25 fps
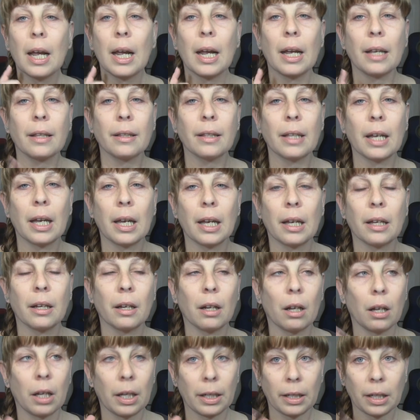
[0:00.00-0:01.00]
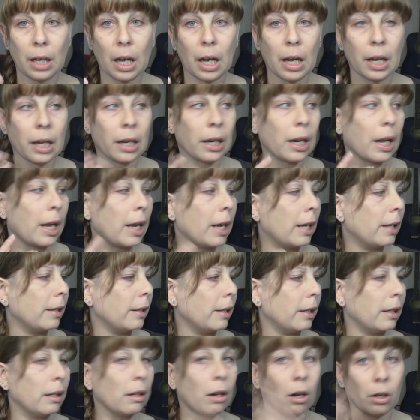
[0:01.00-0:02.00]
and then at night
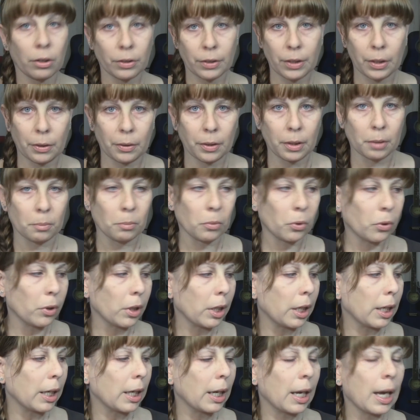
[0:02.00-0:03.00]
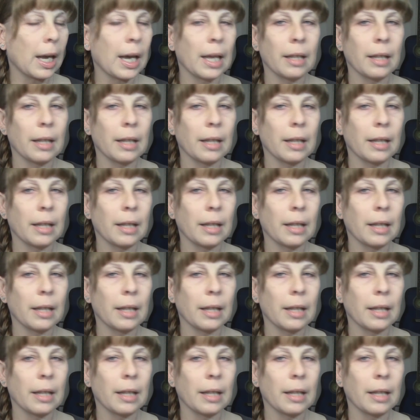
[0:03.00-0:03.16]
and also in the morning,